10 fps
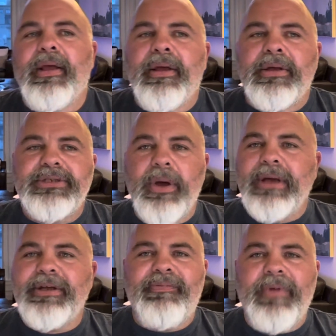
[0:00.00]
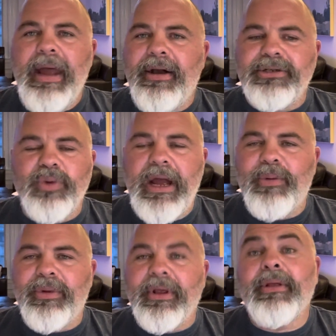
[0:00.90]
So I said, fine, I'll just ride
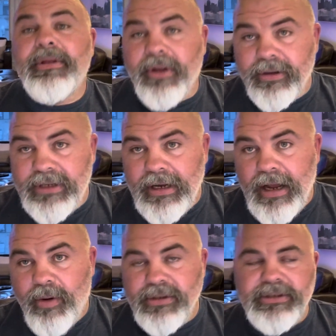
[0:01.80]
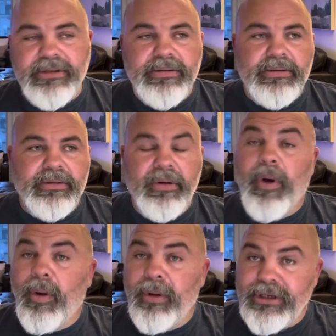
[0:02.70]
with you. 13 hours.
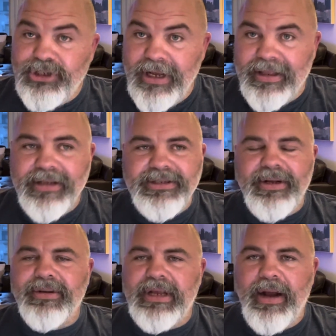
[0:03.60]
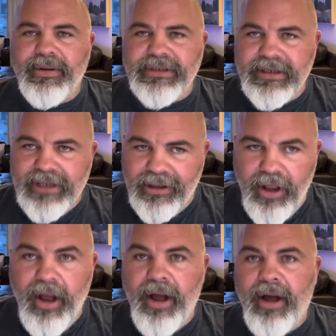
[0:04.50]
Holy shit, that's 13 hours. That is a
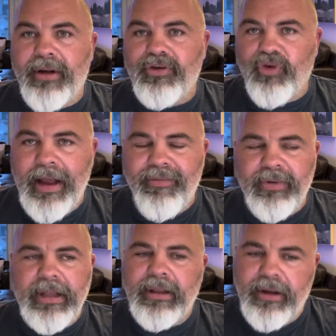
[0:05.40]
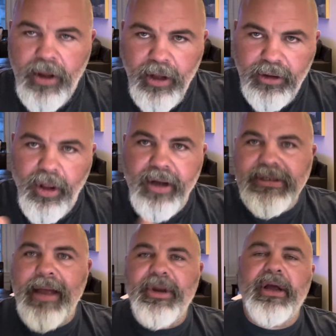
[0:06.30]
long travel, like long
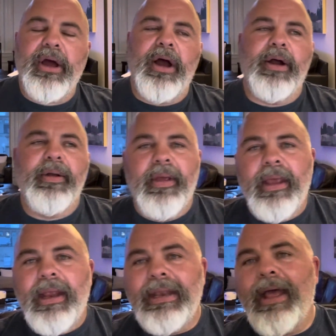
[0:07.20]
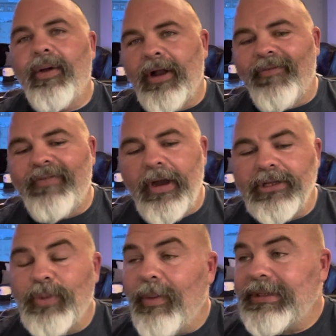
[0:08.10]
time in a car. Now, in all
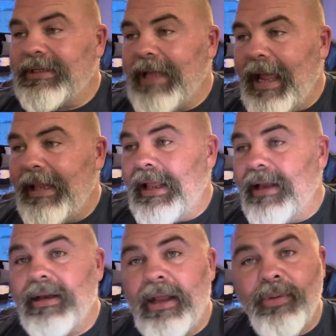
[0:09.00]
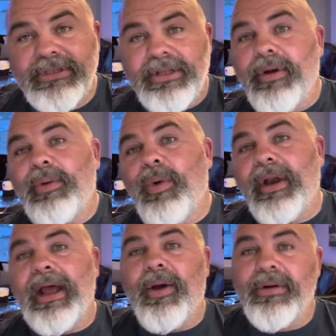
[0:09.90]
fairness, when I went to Thailand, it was 31
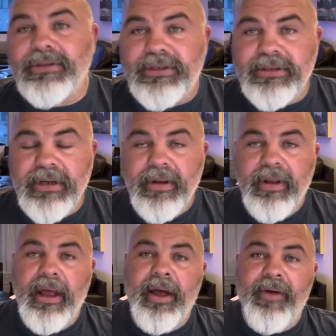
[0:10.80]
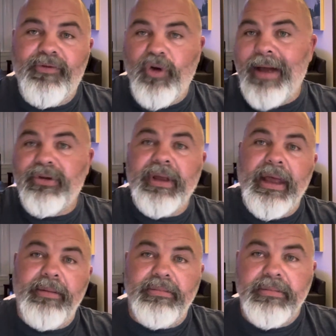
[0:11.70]
hours of travel
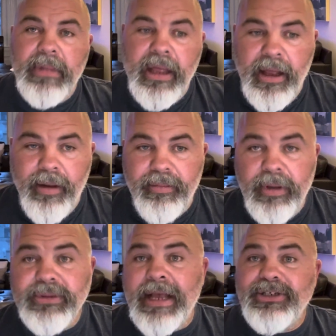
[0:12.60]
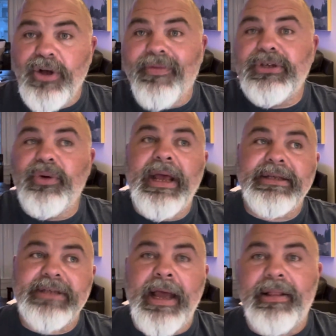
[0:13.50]
time. It was actually over 2
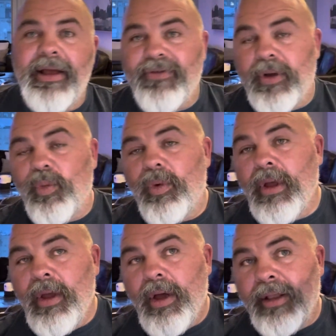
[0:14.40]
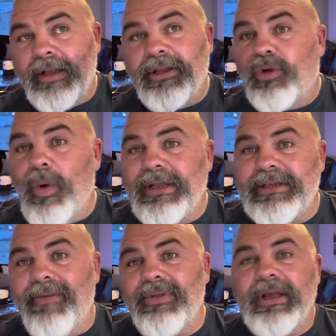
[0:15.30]
days. I left on like the
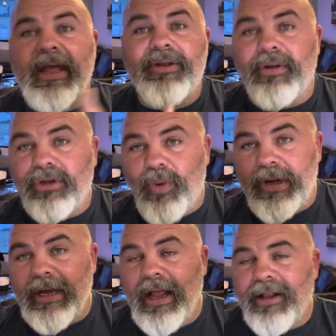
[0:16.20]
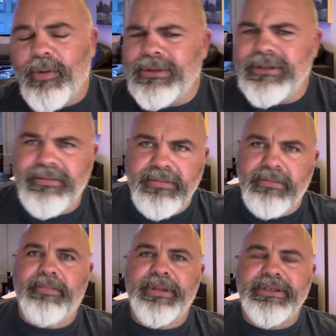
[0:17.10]
27th and got there on the 29th. It was
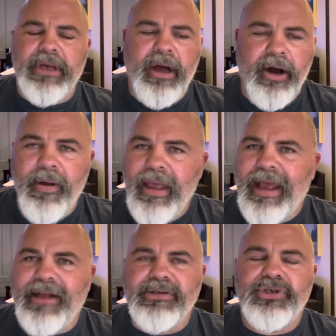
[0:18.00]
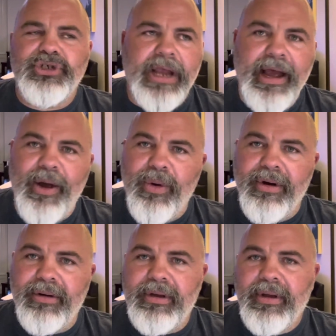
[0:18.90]
bizarre. Hadn't
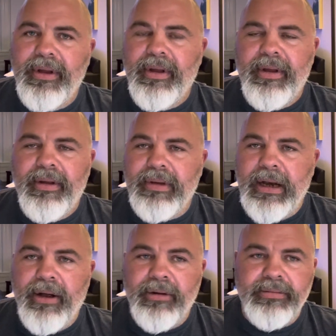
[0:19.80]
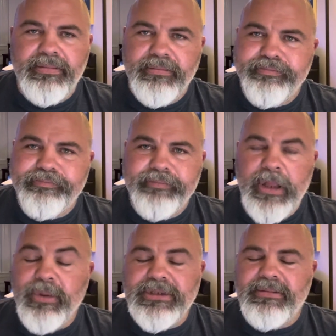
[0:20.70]
showered, it
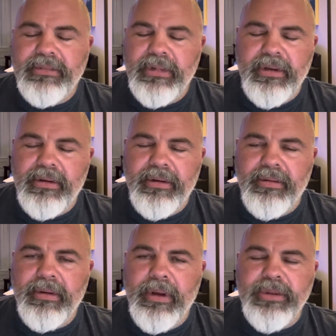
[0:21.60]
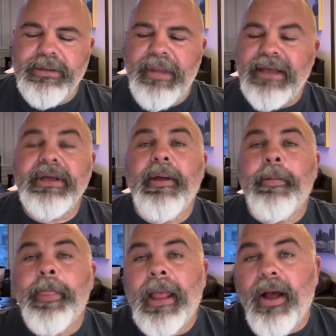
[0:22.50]
was a mess.
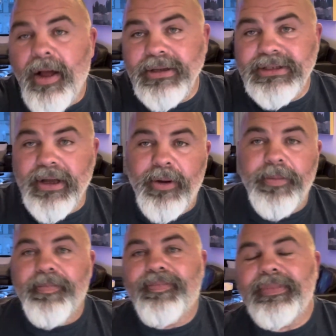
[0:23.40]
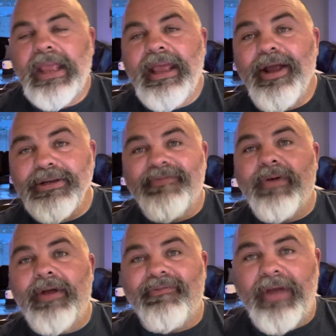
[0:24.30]
Also, here's a
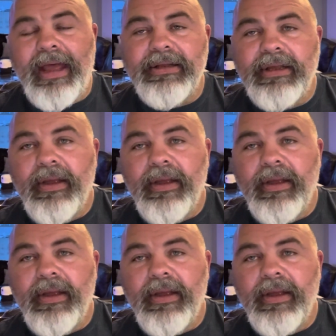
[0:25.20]
fun fact.